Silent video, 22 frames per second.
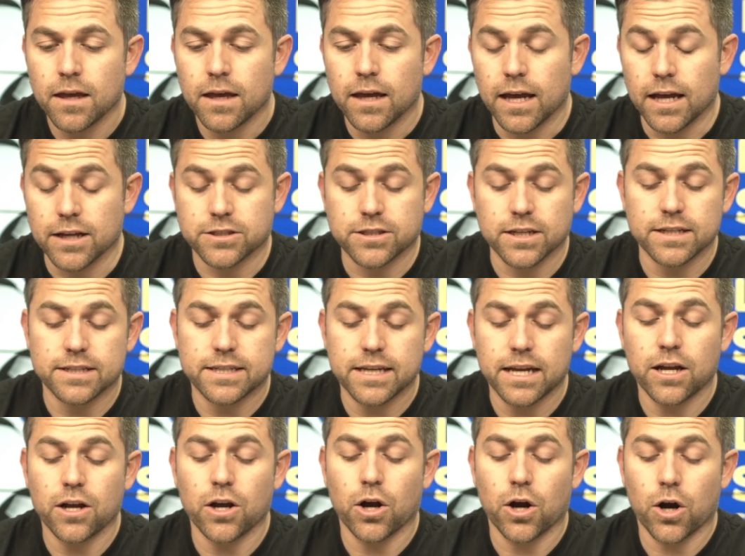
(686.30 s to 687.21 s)
It's going to
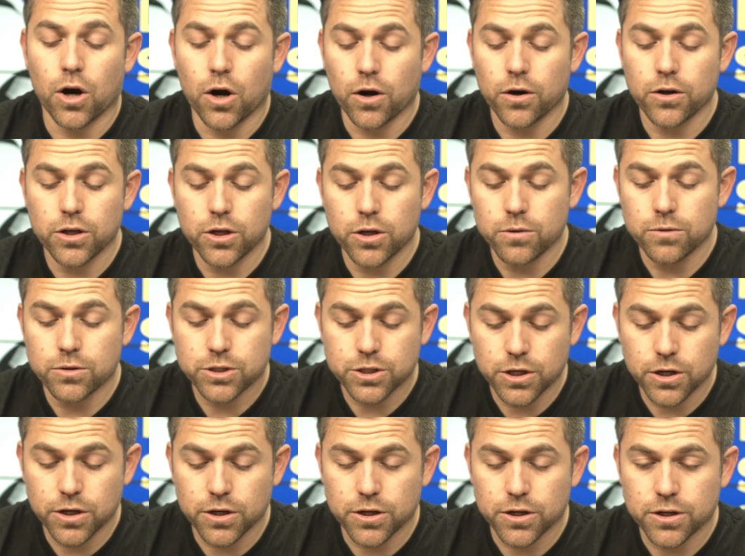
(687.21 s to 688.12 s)
say, are you
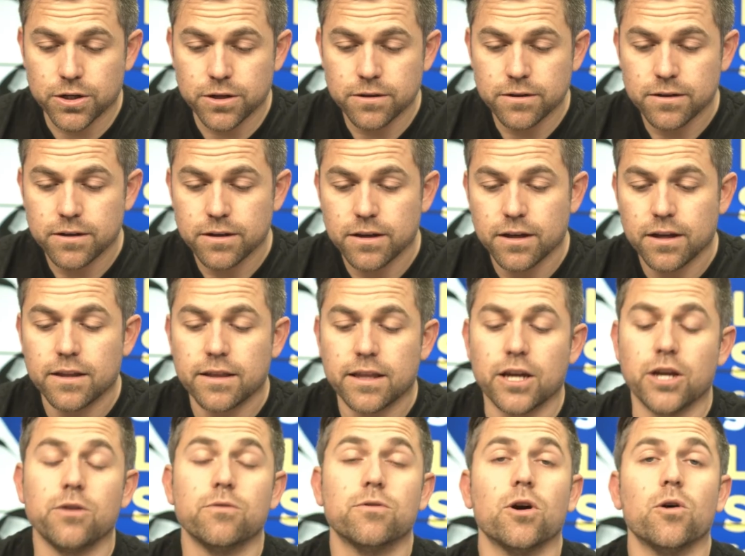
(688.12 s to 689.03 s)
sure
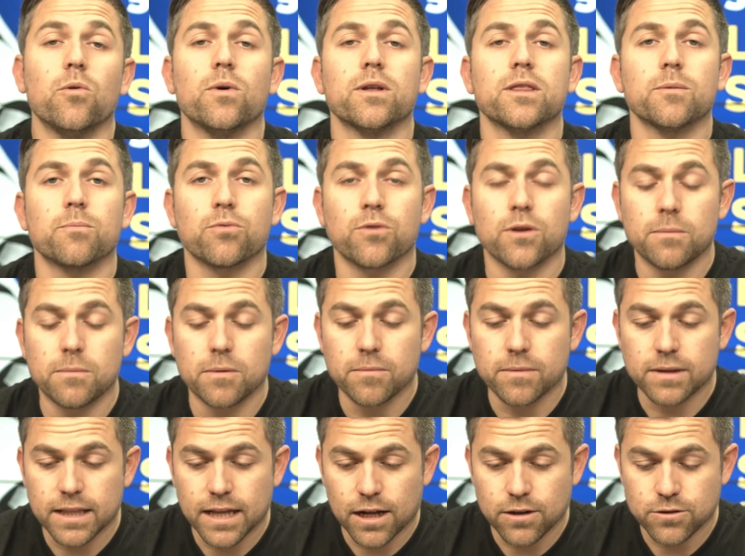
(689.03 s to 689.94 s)
that you don't want the
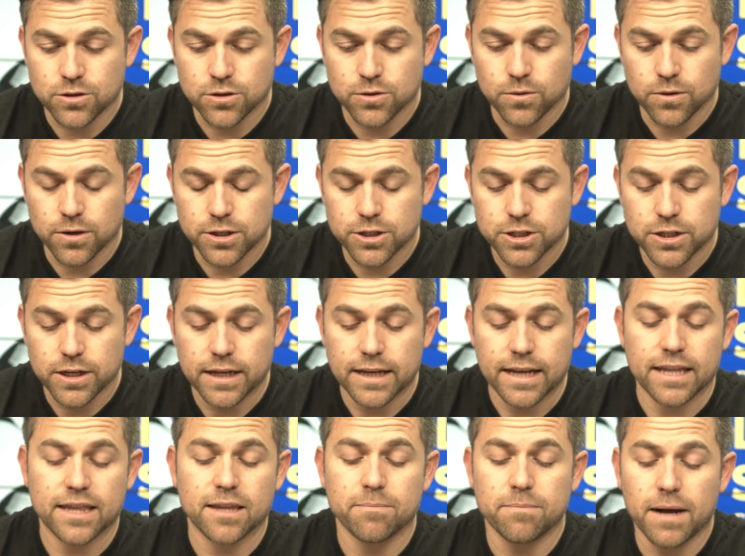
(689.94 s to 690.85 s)
premium cloud storage?
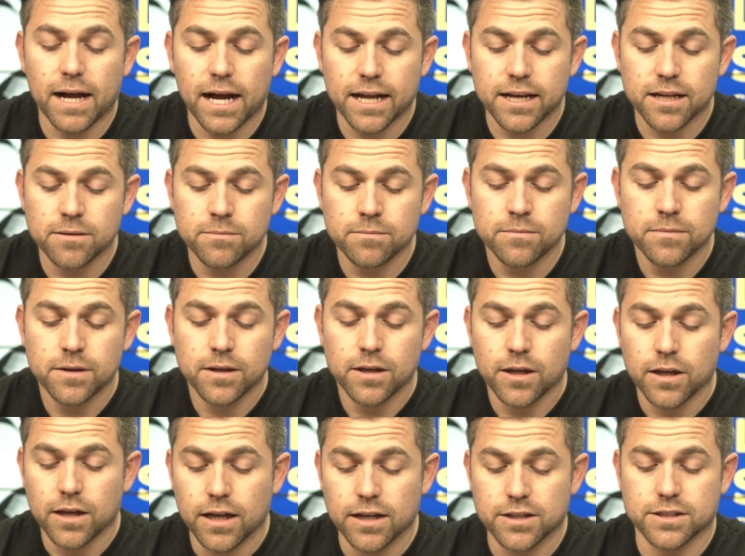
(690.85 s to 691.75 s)
And at the bottom,
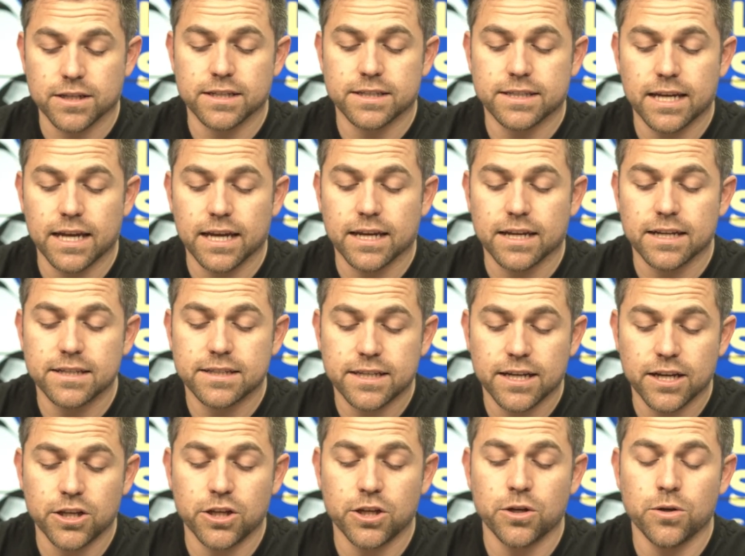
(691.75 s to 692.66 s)
it's going to say
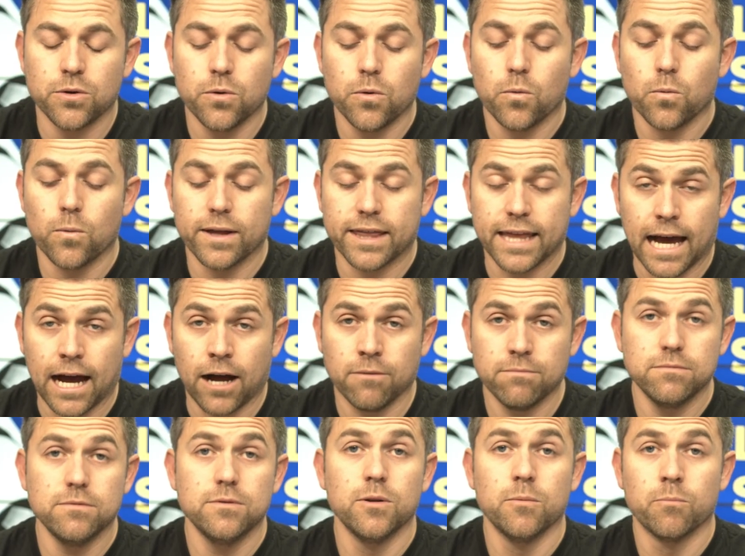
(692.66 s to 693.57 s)
continue
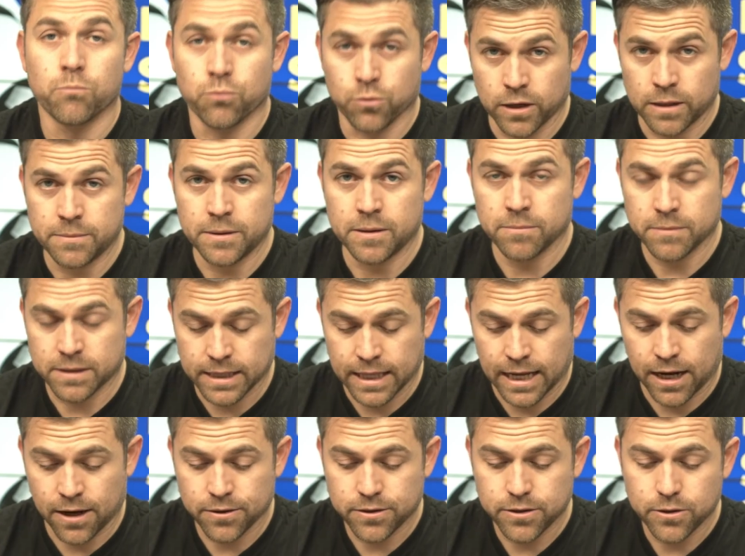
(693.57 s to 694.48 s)
without premium
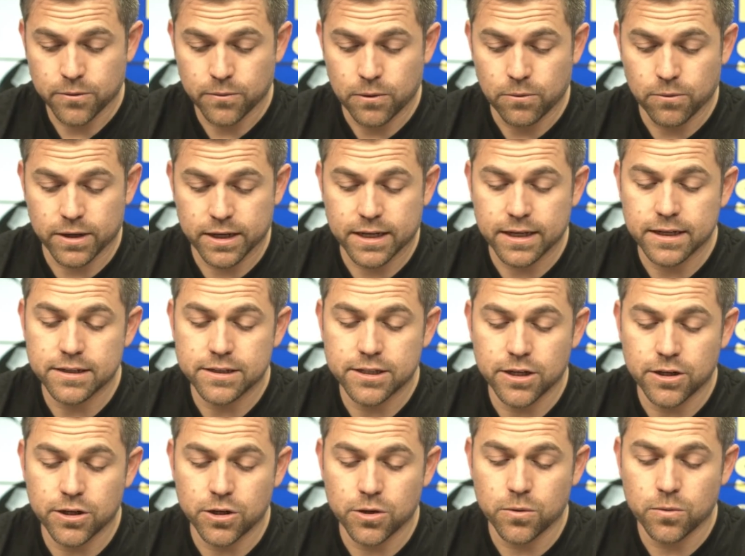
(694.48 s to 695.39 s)
cloud. We want to
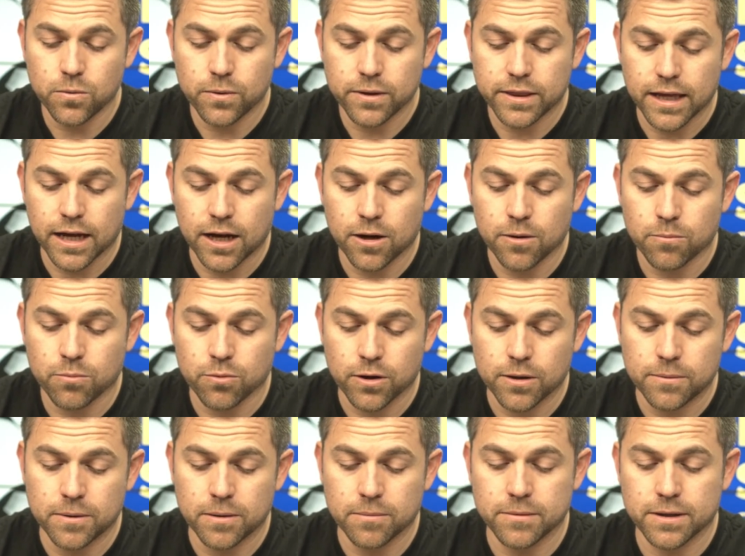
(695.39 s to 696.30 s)
continue without
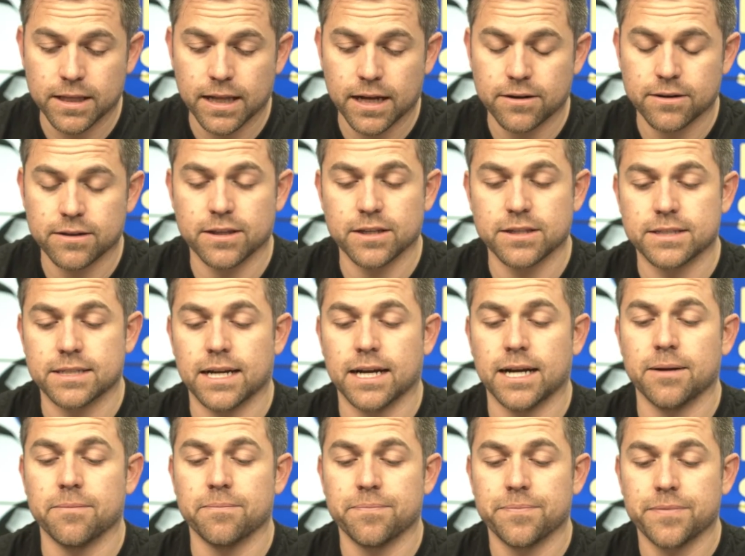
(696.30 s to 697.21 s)
premium cloud at this
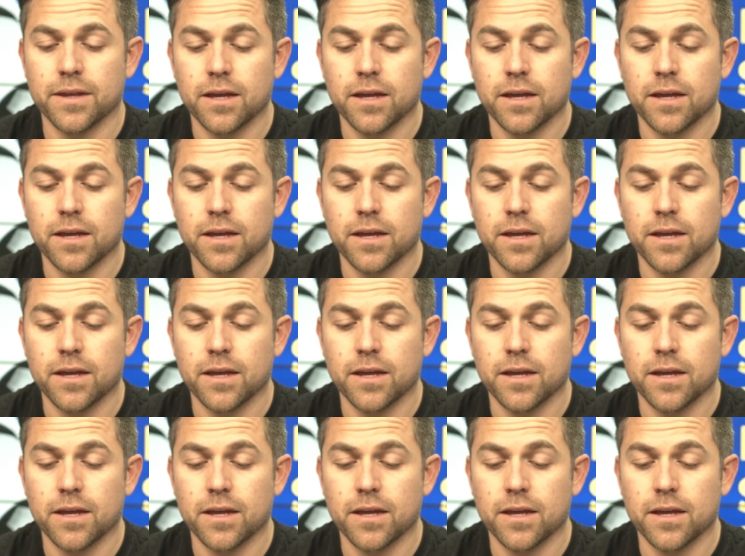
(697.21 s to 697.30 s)
time